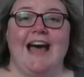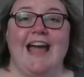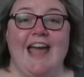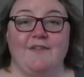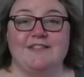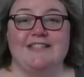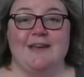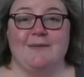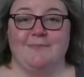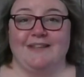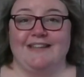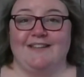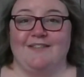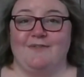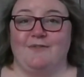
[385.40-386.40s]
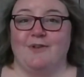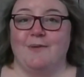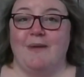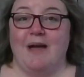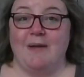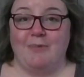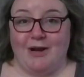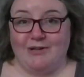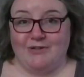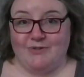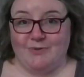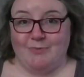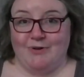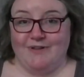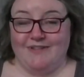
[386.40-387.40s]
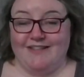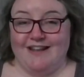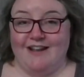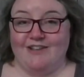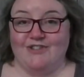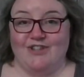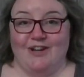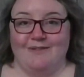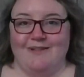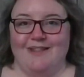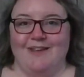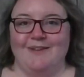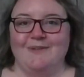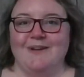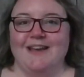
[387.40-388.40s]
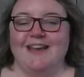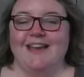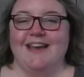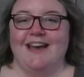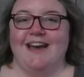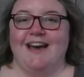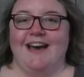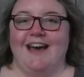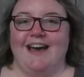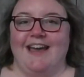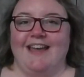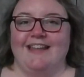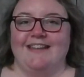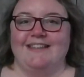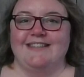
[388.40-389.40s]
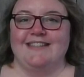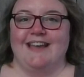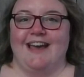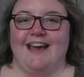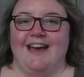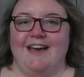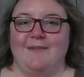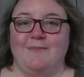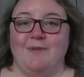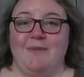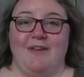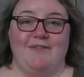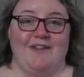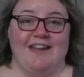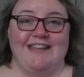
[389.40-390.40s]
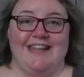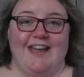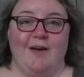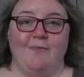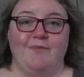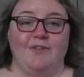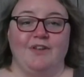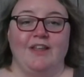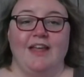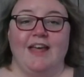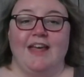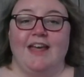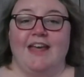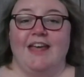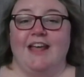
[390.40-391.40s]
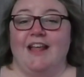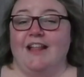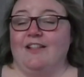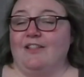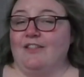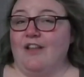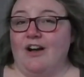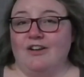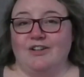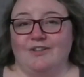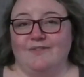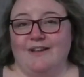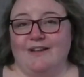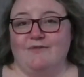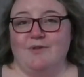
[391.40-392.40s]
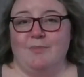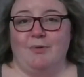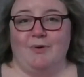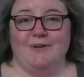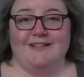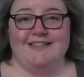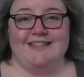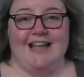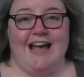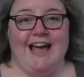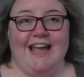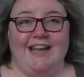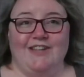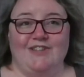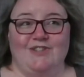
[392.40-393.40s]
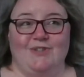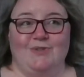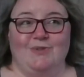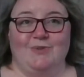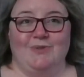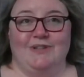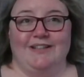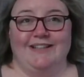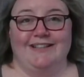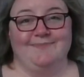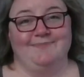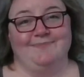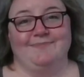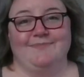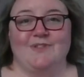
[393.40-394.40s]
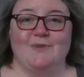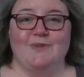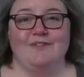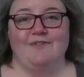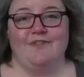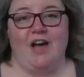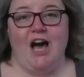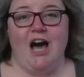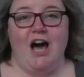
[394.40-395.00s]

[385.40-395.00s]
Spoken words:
I have a template for my progress report that I'll share with you, and you may find it helpful. Longer written reports, I do sort of